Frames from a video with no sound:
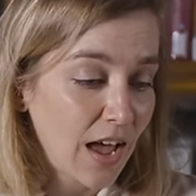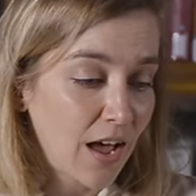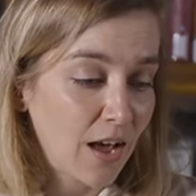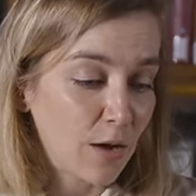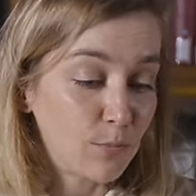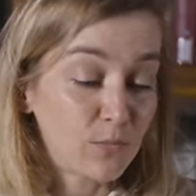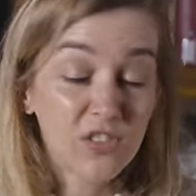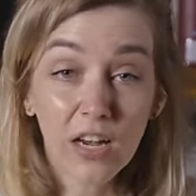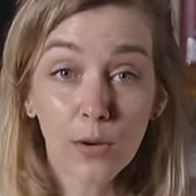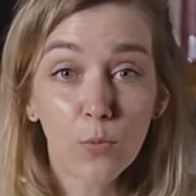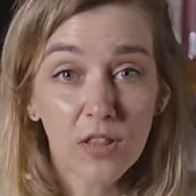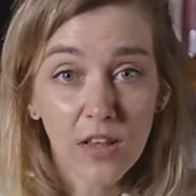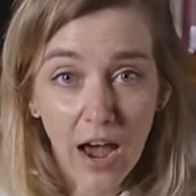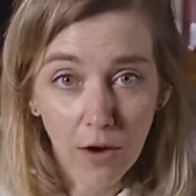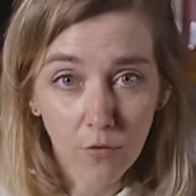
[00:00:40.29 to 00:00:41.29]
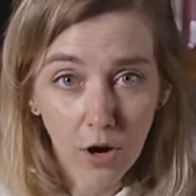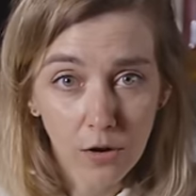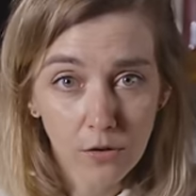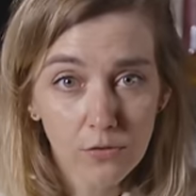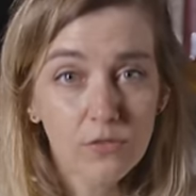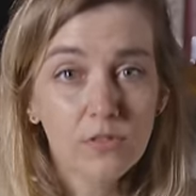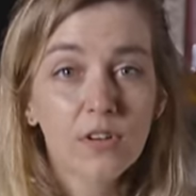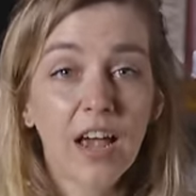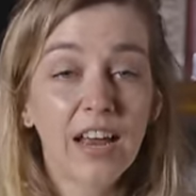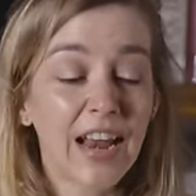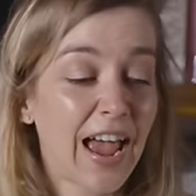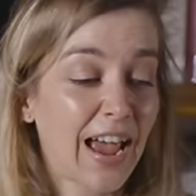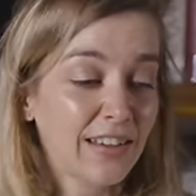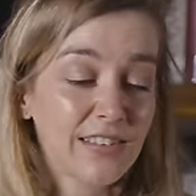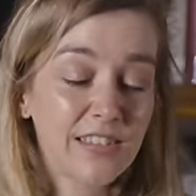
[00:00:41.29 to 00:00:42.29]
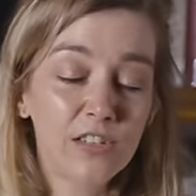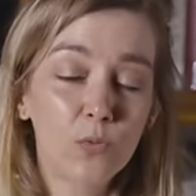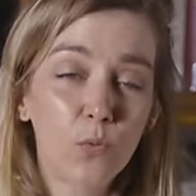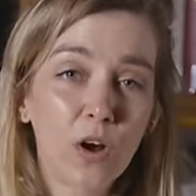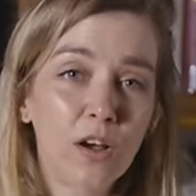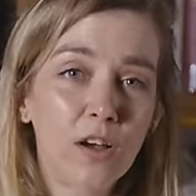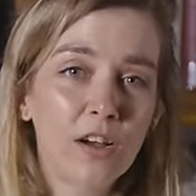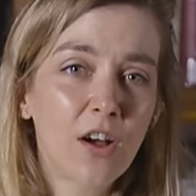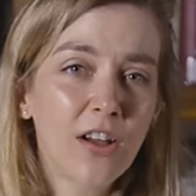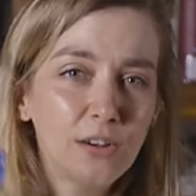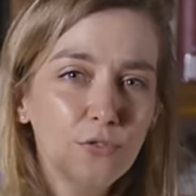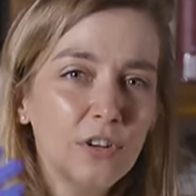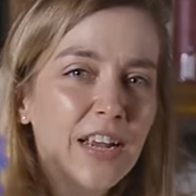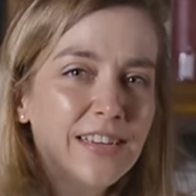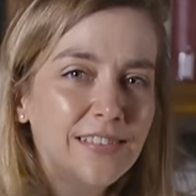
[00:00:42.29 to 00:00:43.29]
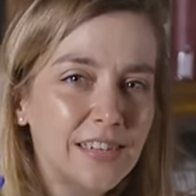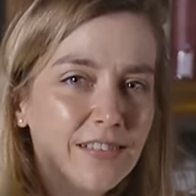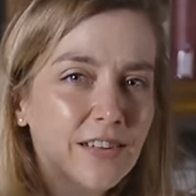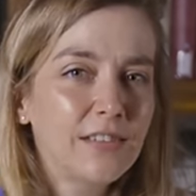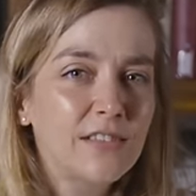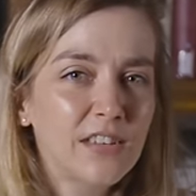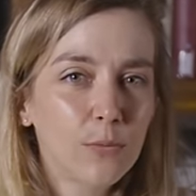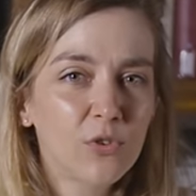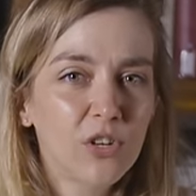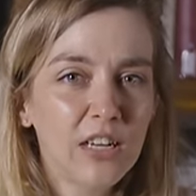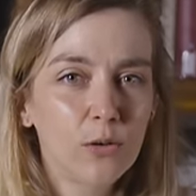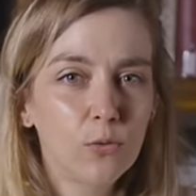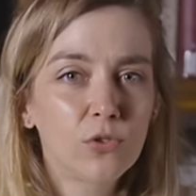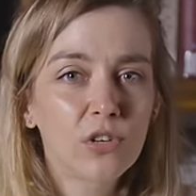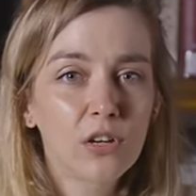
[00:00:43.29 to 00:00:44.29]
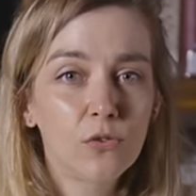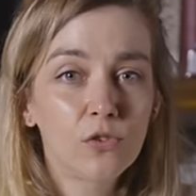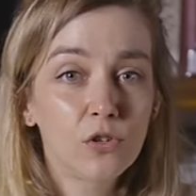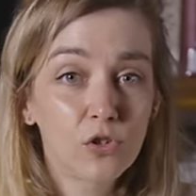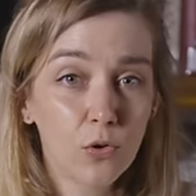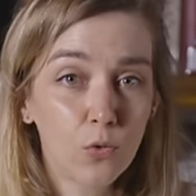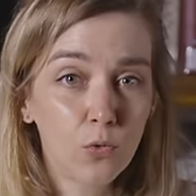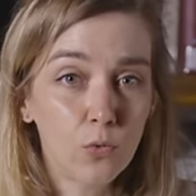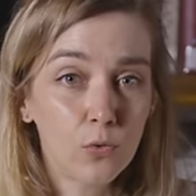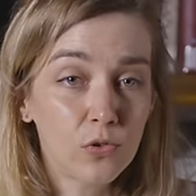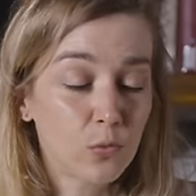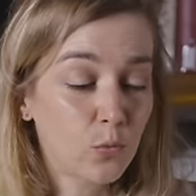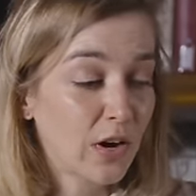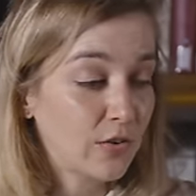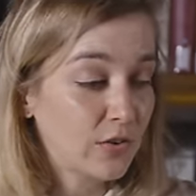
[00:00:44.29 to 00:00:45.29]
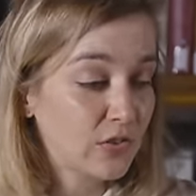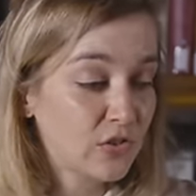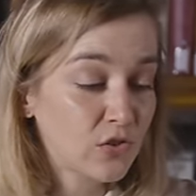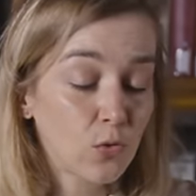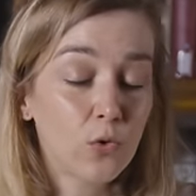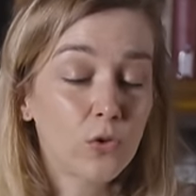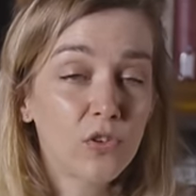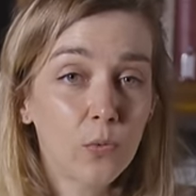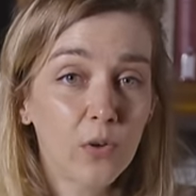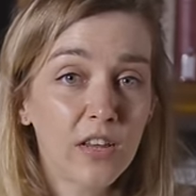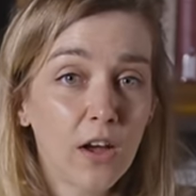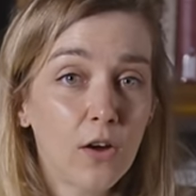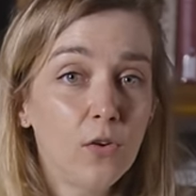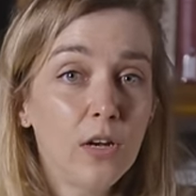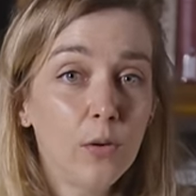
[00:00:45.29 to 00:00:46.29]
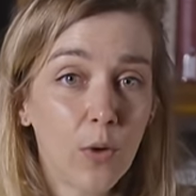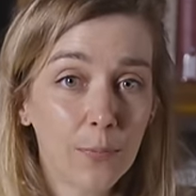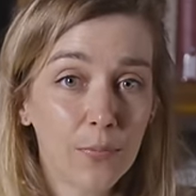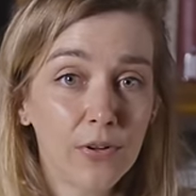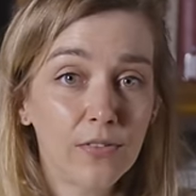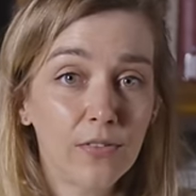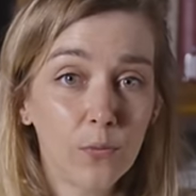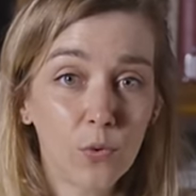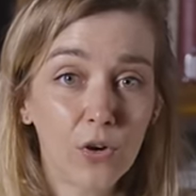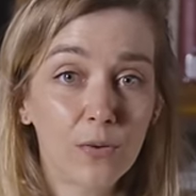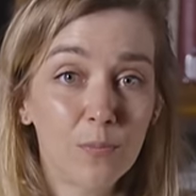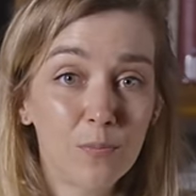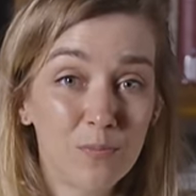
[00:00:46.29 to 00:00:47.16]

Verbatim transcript: um, same with arrows, and axes were kind of related conceptually also to tools, whereas swords were the only weapon that were